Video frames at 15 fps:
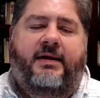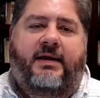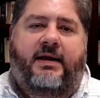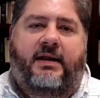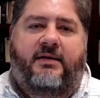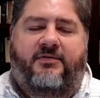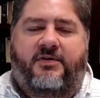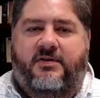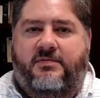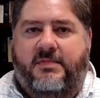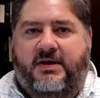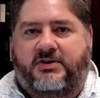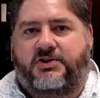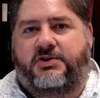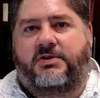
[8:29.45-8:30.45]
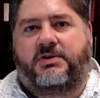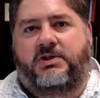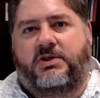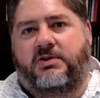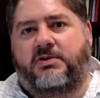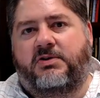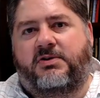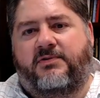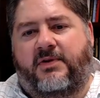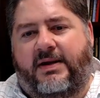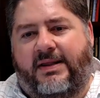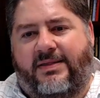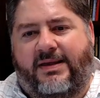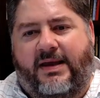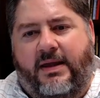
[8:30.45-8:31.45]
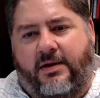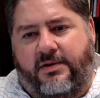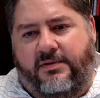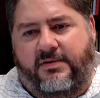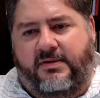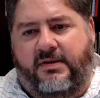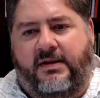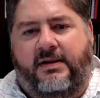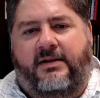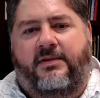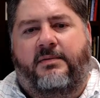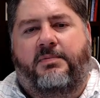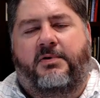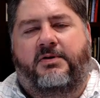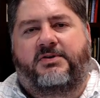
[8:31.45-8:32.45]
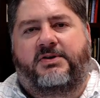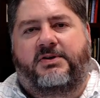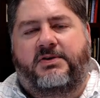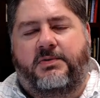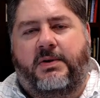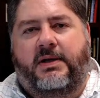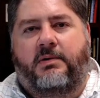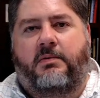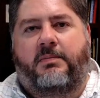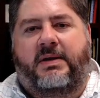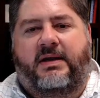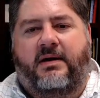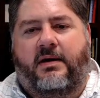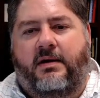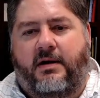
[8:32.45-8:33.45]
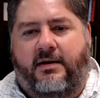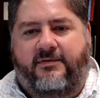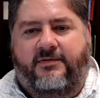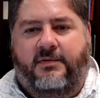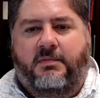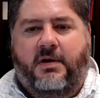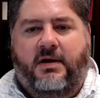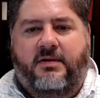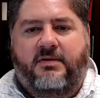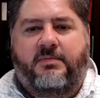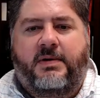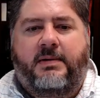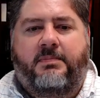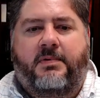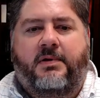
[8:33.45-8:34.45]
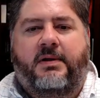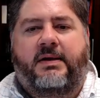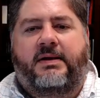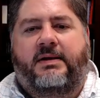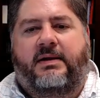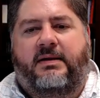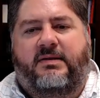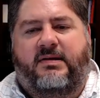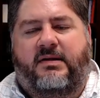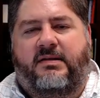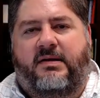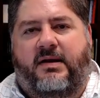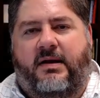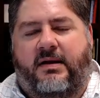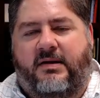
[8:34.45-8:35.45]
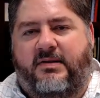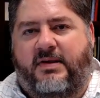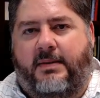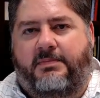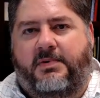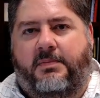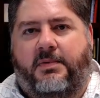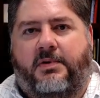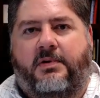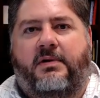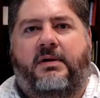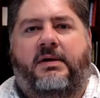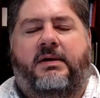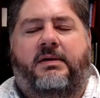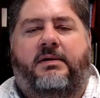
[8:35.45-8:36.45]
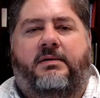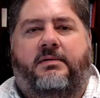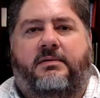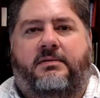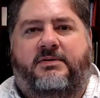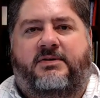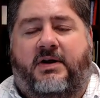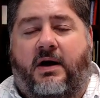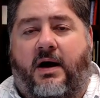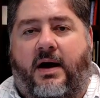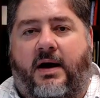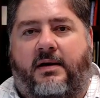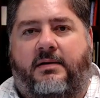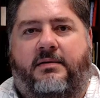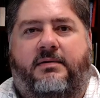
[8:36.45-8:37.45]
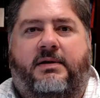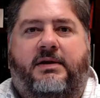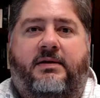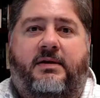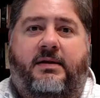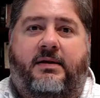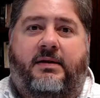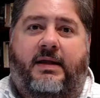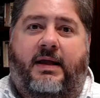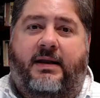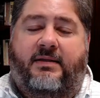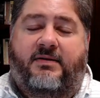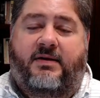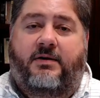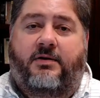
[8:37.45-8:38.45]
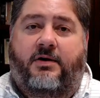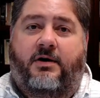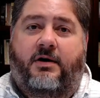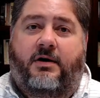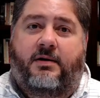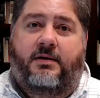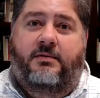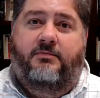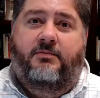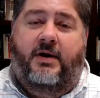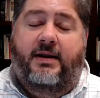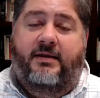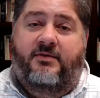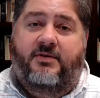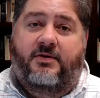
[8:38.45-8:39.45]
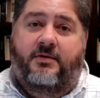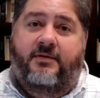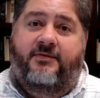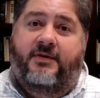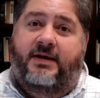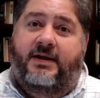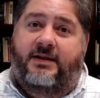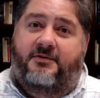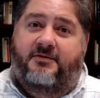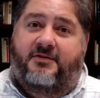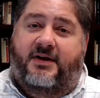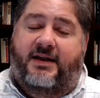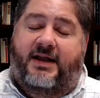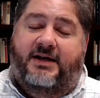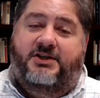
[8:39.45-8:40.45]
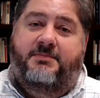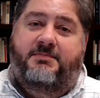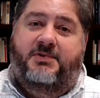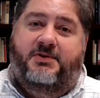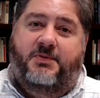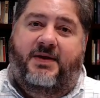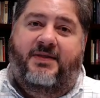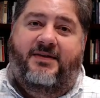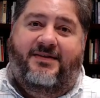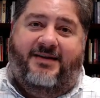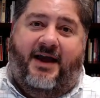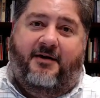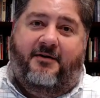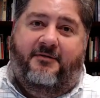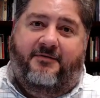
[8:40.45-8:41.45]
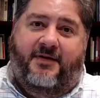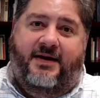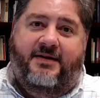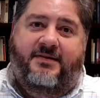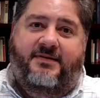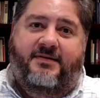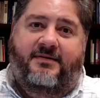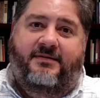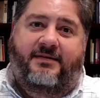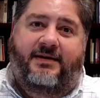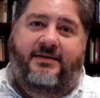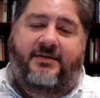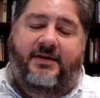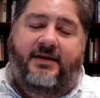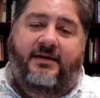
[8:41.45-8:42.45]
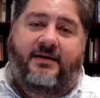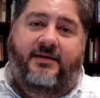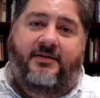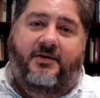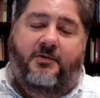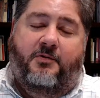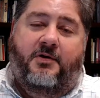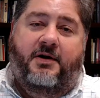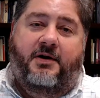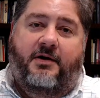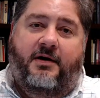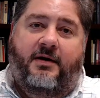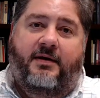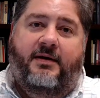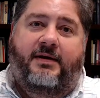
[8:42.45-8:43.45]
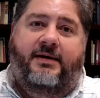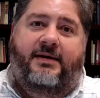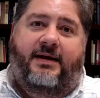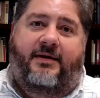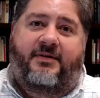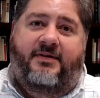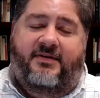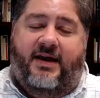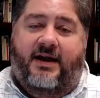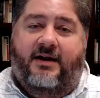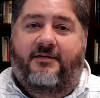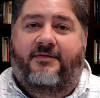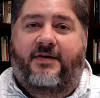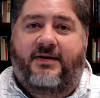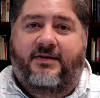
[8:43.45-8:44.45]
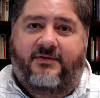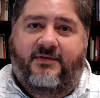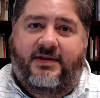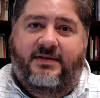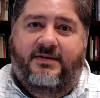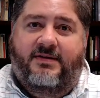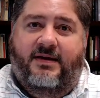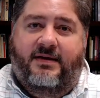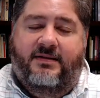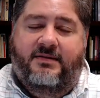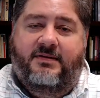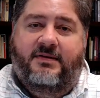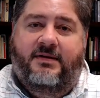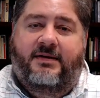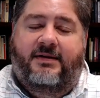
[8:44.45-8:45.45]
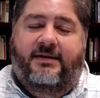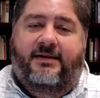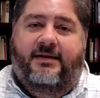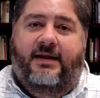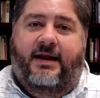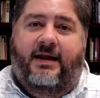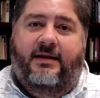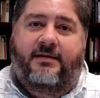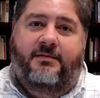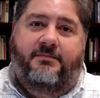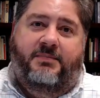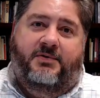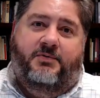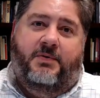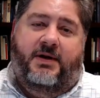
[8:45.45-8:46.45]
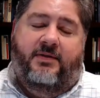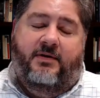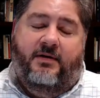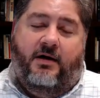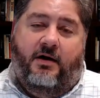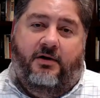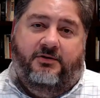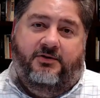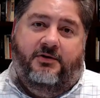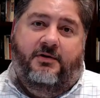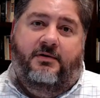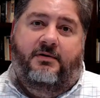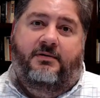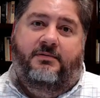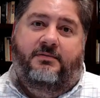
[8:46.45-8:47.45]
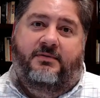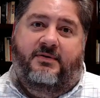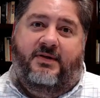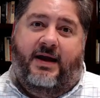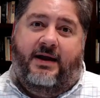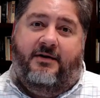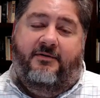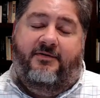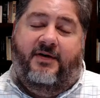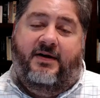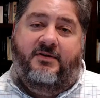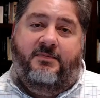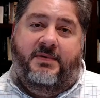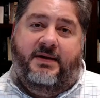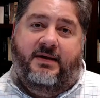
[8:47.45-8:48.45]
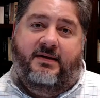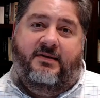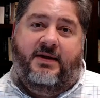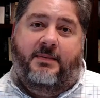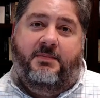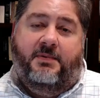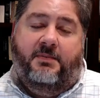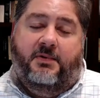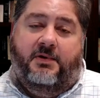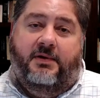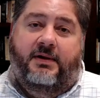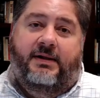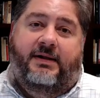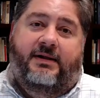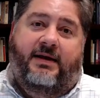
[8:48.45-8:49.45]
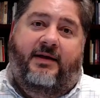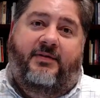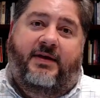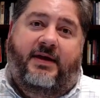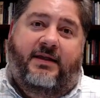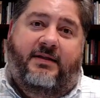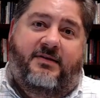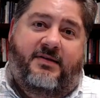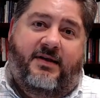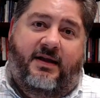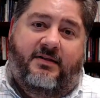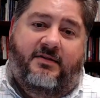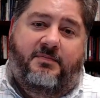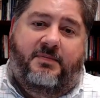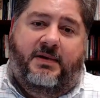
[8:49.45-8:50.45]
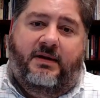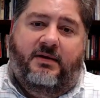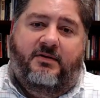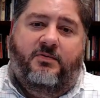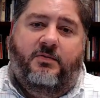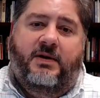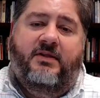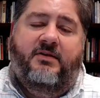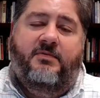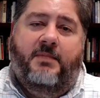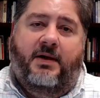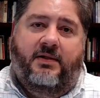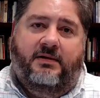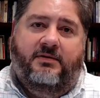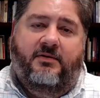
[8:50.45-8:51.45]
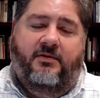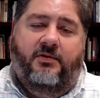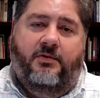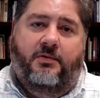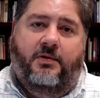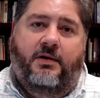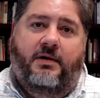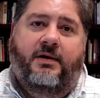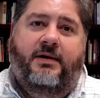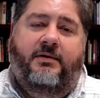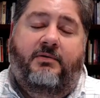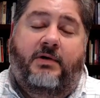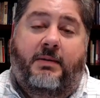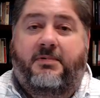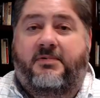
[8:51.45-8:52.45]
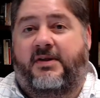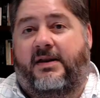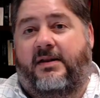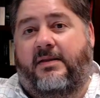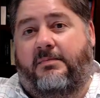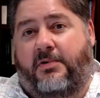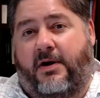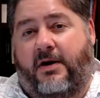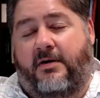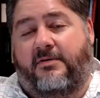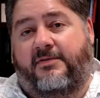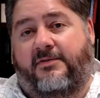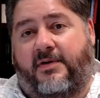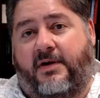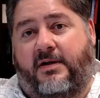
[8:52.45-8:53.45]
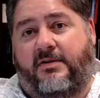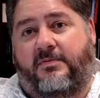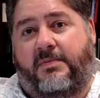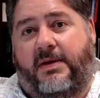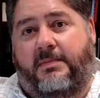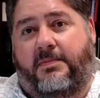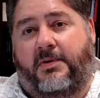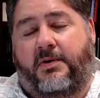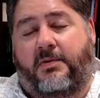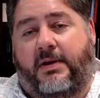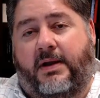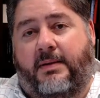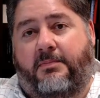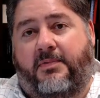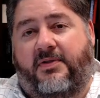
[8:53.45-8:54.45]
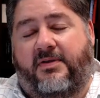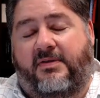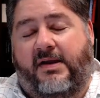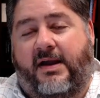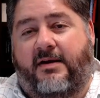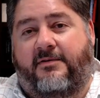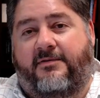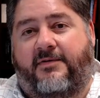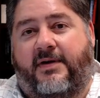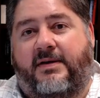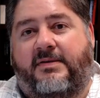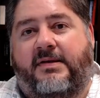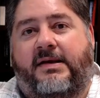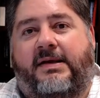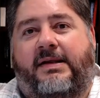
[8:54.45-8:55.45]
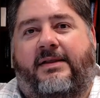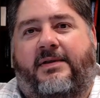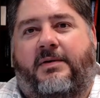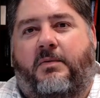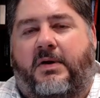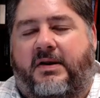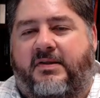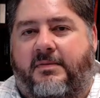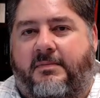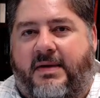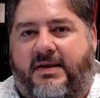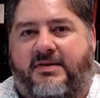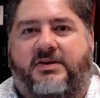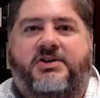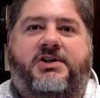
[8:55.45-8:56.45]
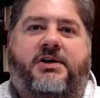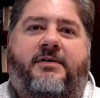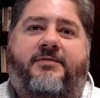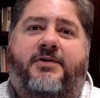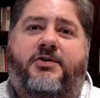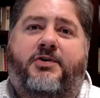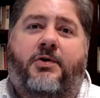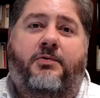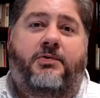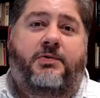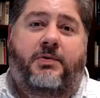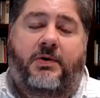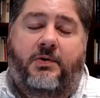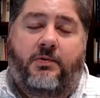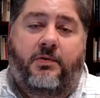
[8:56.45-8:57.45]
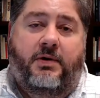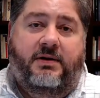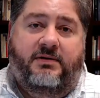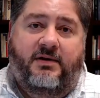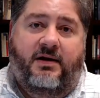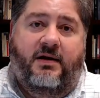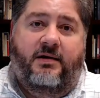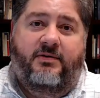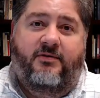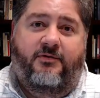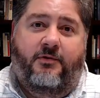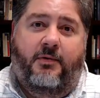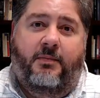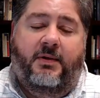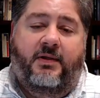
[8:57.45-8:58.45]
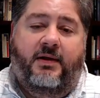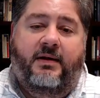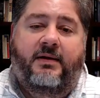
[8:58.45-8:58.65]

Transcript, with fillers: And if this mixture is used for anything else, the person doing it will be cut off from God's people. It's un unacceptable to God and it's unheard, right? So if there's a connection between the sacrifice in the in the courtyard and the sacrifice of incense and between the altar sacrifice being acceptable and the incense being sweet smelling to the Lord, representing the prayers of God's people going up with the sacrifice, then what is the message here? If you don't do it according to God's formula,